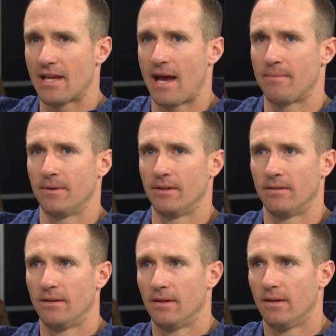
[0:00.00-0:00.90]
happening
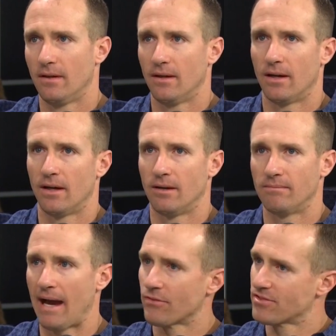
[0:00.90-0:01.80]

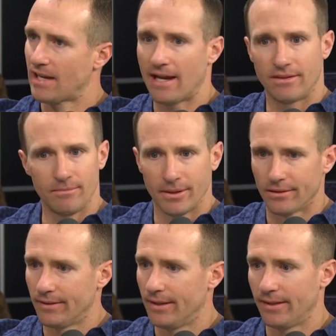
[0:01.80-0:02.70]
um, outside the
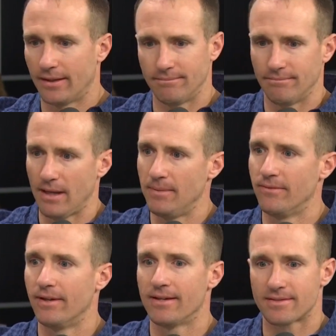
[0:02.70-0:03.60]
building and maybe
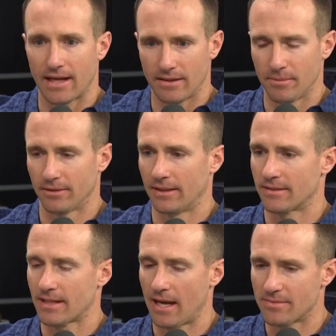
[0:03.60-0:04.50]
even inside the building at
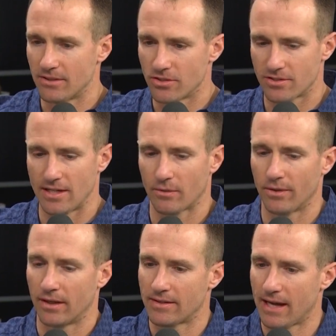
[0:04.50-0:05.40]
times and just
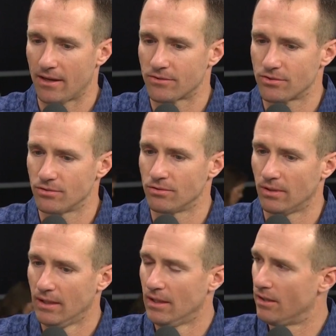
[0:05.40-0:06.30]
narrowing it down to
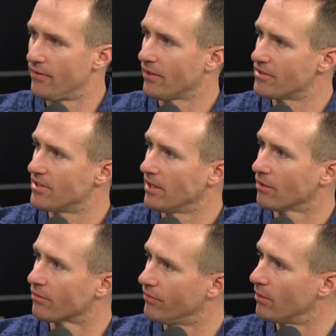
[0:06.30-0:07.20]
a very
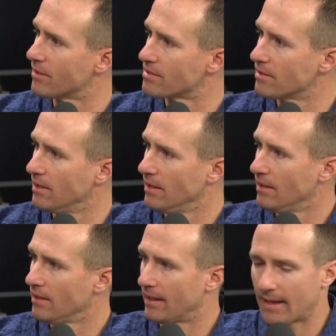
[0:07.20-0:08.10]
singular focus.
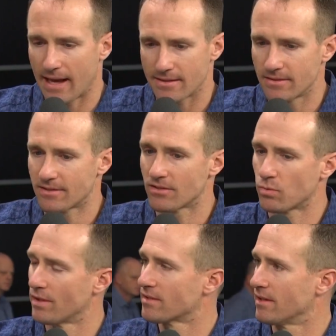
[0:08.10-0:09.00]
Right. Like guys, this is
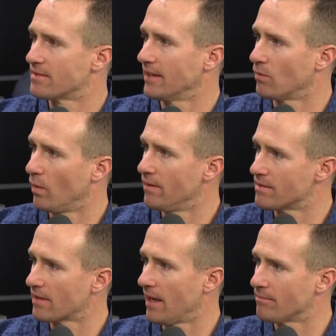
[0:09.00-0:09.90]
what it's going to take to win
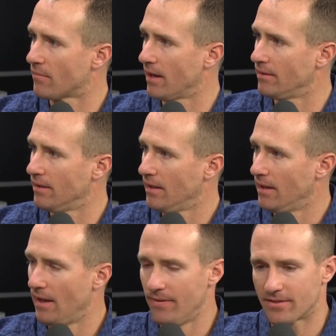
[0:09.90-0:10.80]
this game, right?
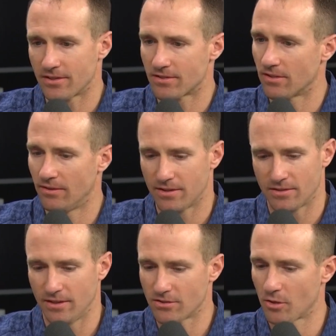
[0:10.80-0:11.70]
And this is this
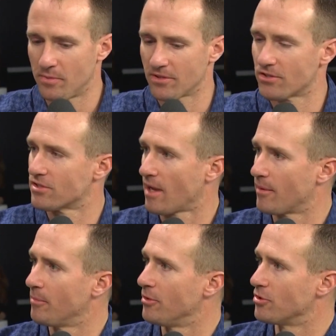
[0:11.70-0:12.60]
these are the positions I'm
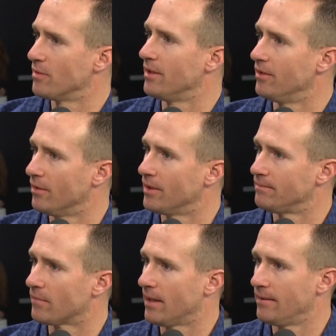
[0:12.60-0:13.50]
going to put you in to do it,
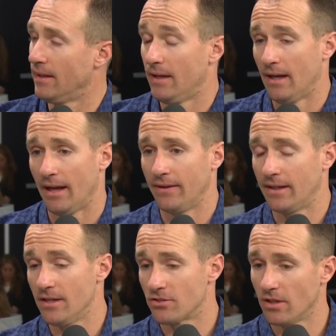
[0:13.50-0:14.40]
right? I think
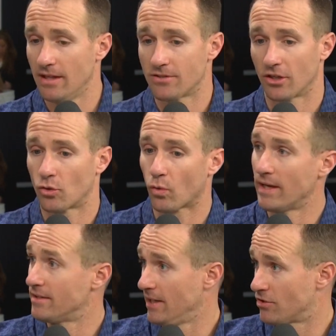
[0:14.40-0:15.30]
he's he's a
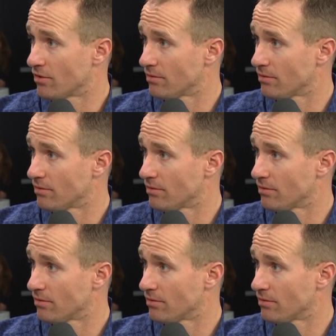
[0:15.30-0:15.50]
great teacher.